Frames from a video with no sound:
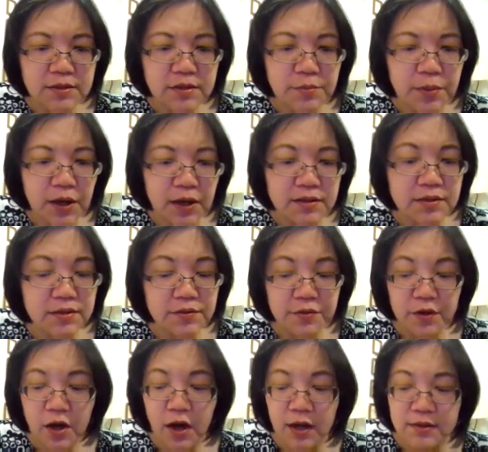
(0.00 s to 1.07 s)
It's a
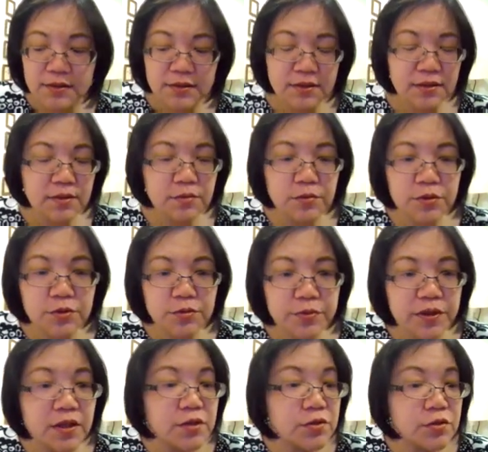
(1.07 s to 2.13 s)
positive constant, which
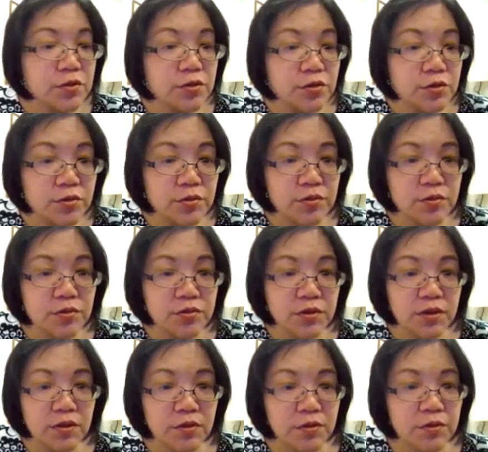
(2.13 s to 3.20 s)
we can tune
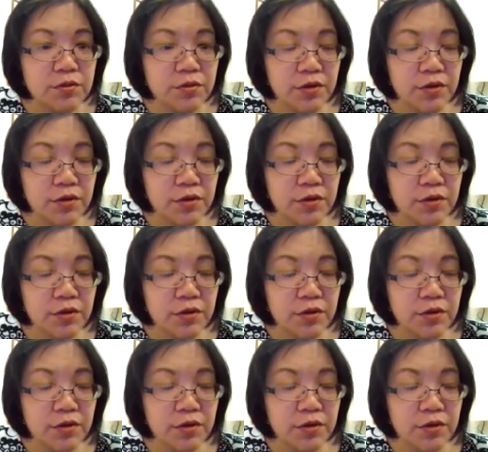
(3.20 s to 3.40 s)
using